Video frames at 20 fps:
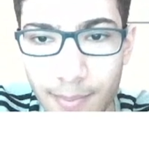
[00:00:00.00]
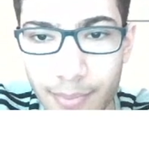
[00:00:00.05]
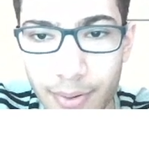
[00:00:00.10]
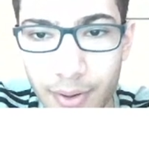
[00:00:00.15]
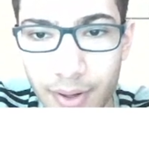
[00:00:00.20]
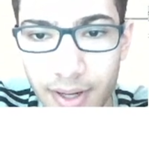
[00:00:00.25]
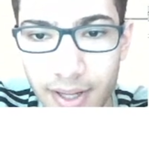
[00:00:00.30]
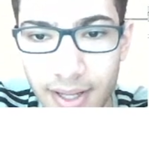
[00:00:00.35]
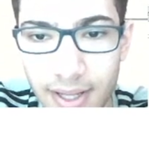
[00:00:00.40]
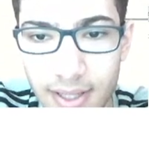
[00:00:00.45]

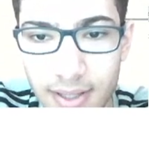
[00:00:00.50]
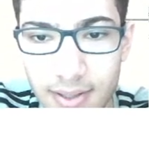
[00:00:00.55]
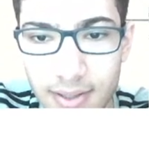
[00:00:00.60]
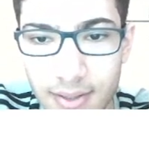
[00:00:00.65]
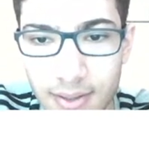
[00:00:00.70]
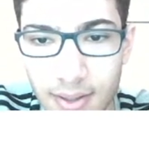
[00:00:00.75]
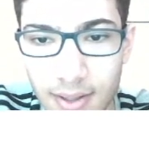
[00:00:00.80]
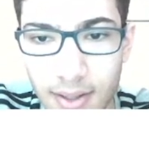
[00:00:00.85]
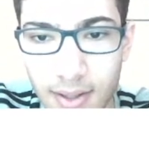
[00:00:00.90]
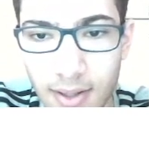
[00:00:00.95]
put it
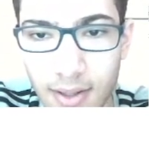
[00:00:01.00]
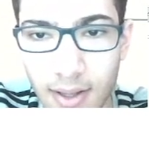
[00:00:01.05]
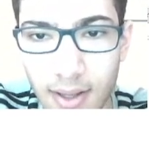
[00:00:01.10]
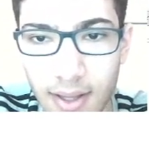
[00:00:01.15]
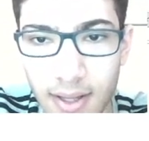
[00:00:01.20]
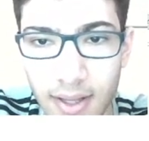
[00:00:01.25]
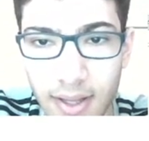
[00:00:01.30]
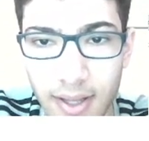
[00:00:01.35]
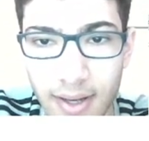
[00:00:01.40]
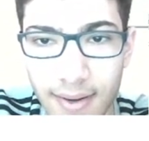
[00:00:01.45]

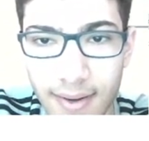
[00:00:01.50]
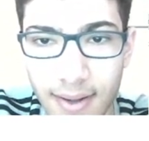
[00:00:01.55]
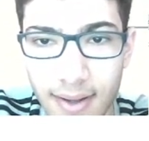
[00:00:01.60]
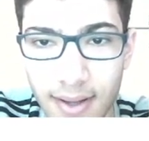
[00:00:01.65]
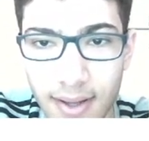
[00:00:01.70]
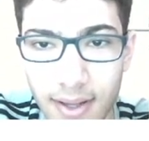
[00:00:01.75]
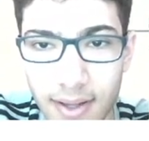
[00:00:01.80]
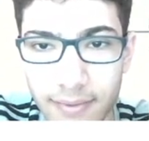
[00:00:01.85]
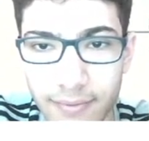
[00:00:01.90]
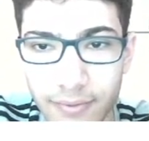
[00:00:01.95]
in,
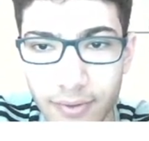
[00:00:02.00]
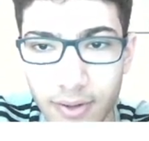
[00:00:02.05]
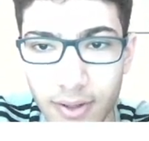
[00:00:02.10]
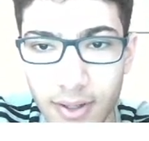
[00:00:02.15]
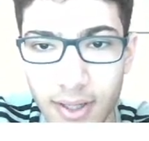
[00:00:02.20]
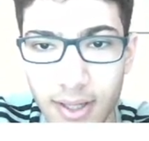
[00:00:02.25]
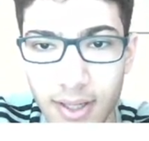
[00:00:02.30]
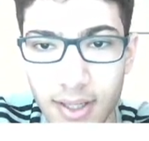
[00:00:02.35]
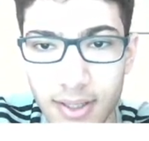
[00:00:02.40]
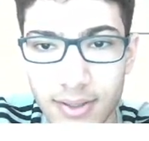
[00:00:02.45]
I
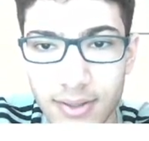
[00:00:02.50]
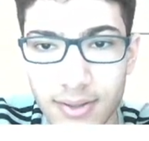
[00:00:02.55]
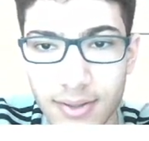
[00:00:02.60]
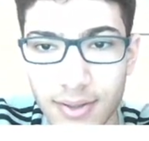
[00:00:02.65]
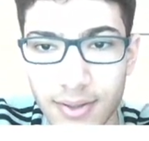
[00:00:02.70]
forgot.